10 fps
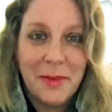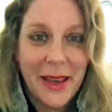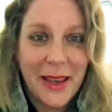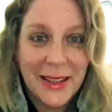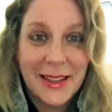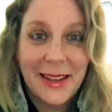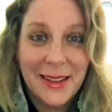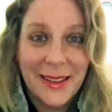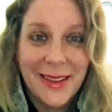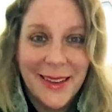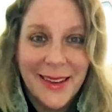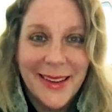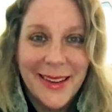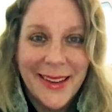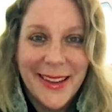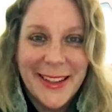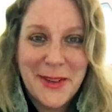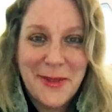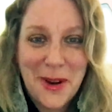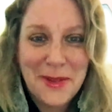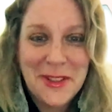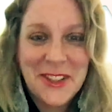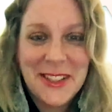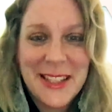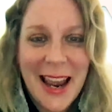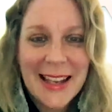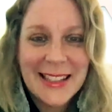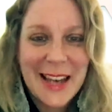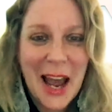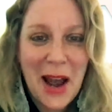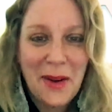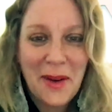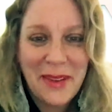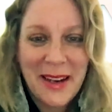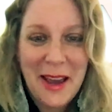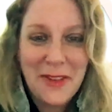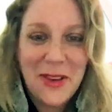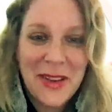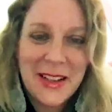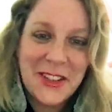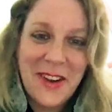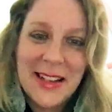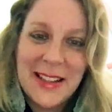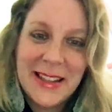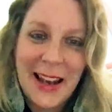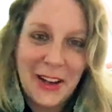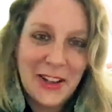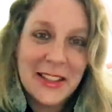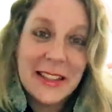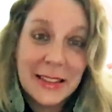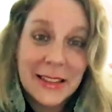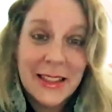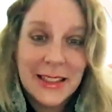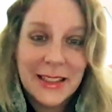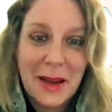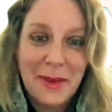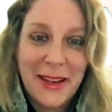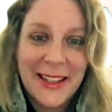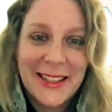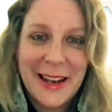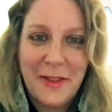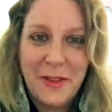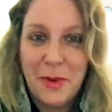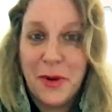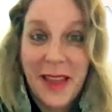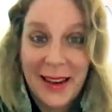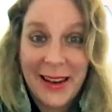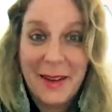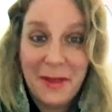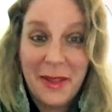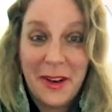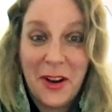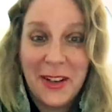Amazing. So what would you change now? I mean, have you integrated that? Are you still teaching diabetes and have you brought the knowledge